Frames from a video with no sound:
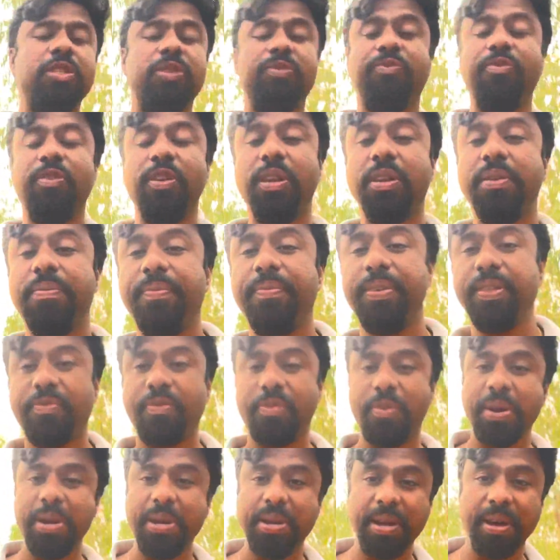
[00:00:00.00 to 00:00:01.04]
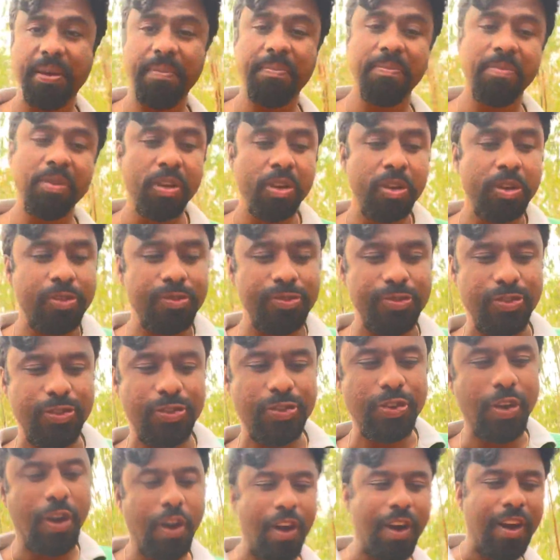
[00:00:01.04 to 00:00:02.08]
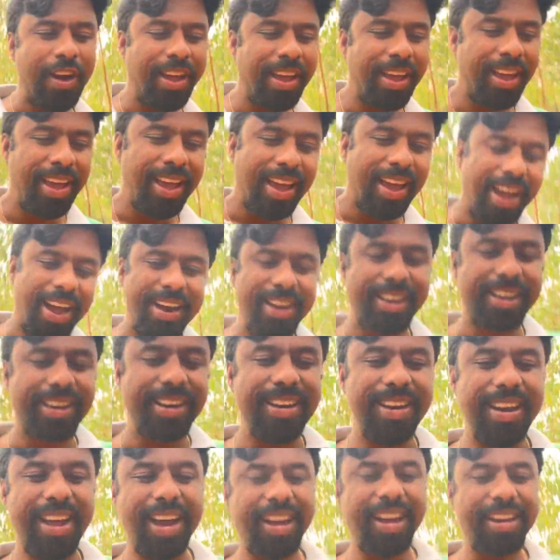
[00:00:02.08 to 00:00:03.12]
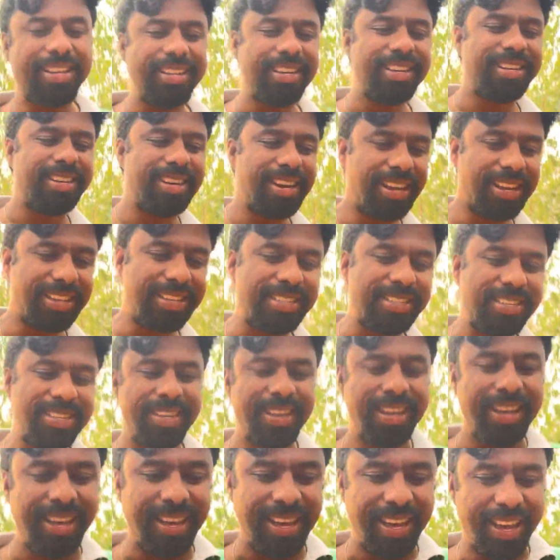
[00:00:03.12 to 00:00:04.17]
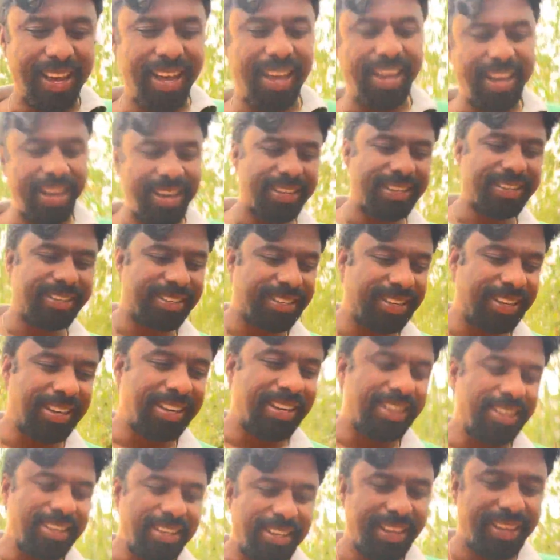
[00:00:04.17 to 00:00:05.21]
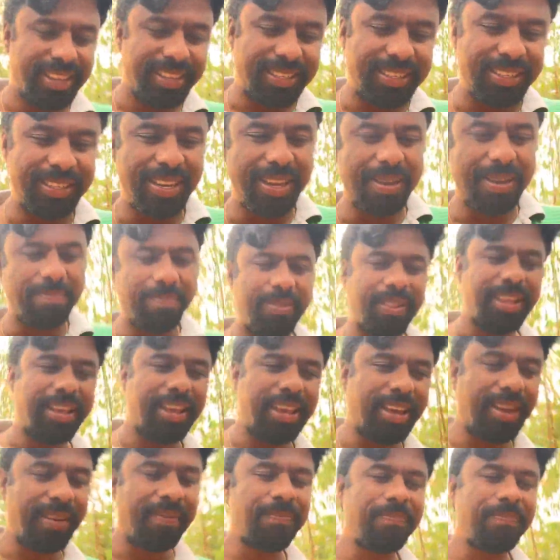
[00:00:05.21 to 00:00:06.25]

filled with freedom, joy, and connectedness is in simply